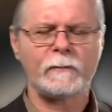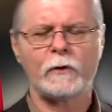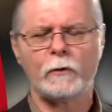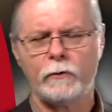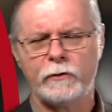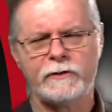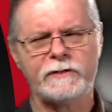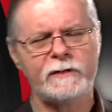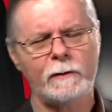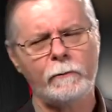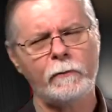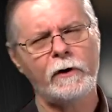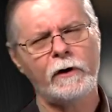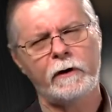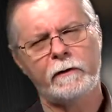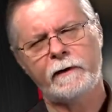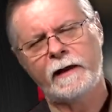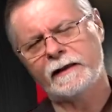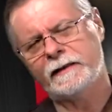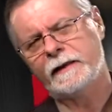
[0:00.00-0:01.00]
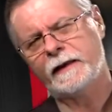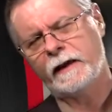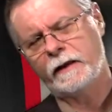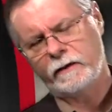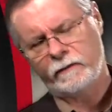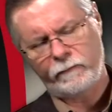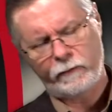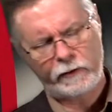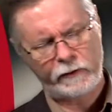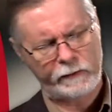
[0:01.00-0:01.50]
or somewhere at the
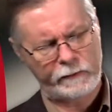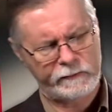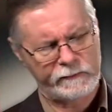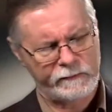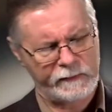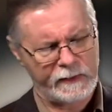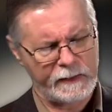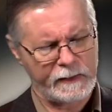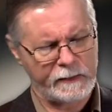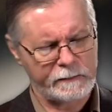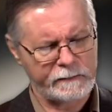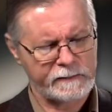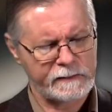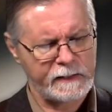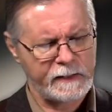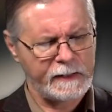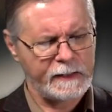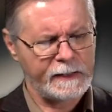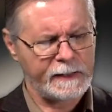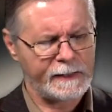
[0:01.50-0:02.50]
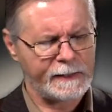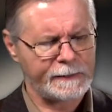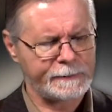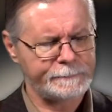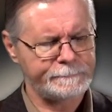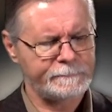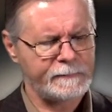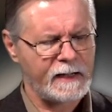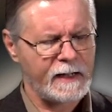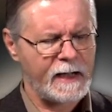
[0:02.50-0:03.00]
end of one of those videos,
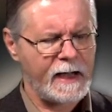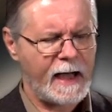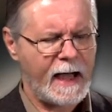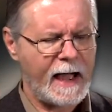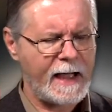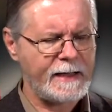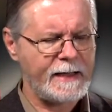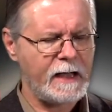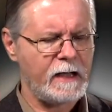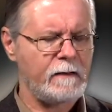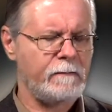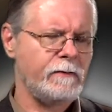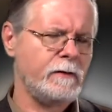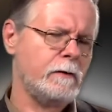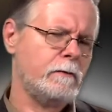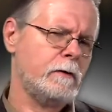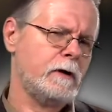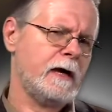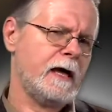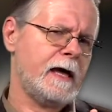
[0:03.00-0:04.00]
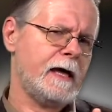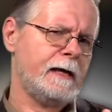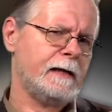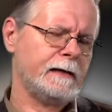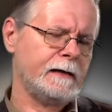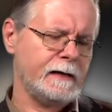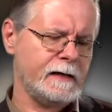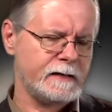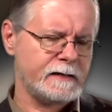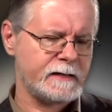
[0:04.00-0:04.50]
I gave you a
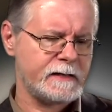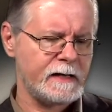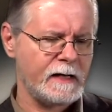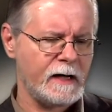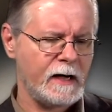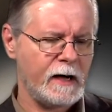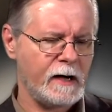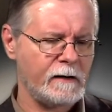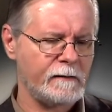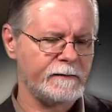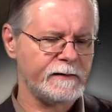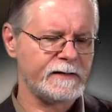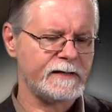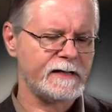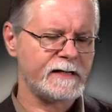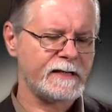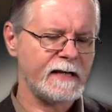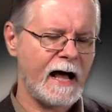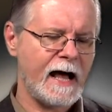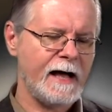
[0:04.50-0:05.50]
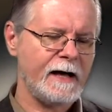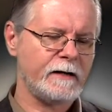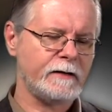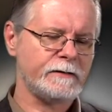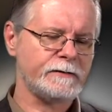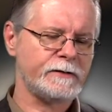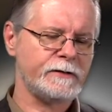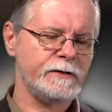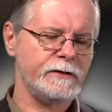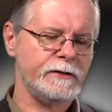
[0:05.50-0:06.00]
list of the
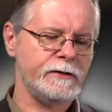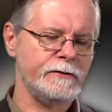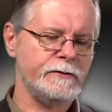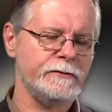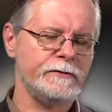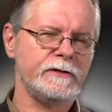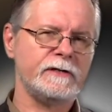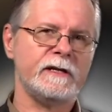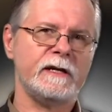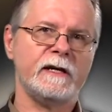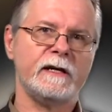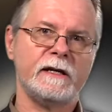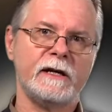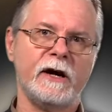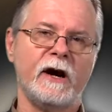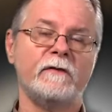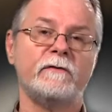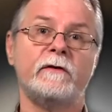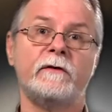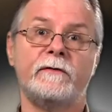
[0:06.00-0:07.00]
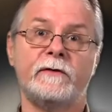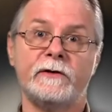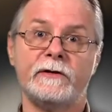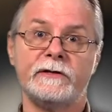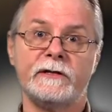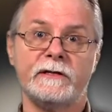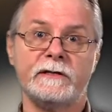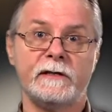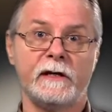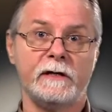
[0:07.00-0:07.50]
styles used in cover
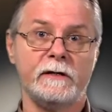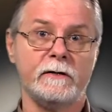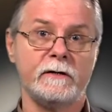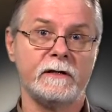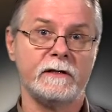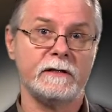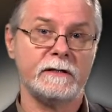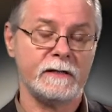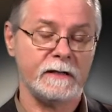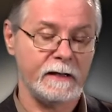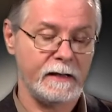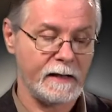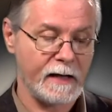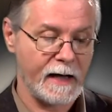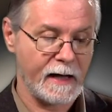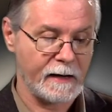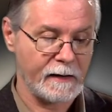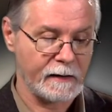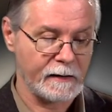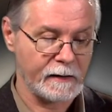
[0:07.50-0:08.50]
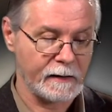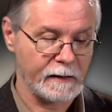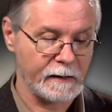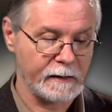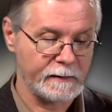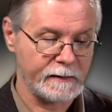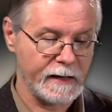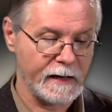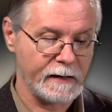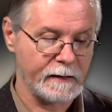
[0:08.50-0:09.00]
versions, and you can see
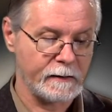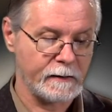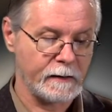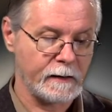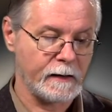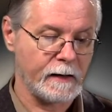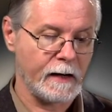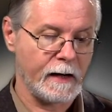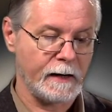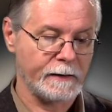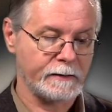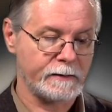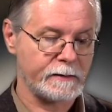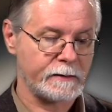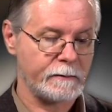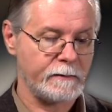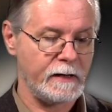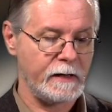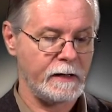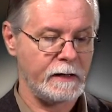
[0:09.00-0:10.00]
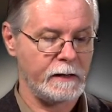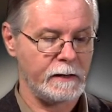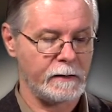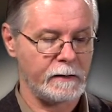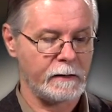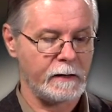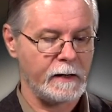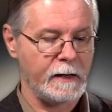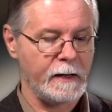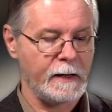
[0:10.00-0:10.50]
that on the screen here.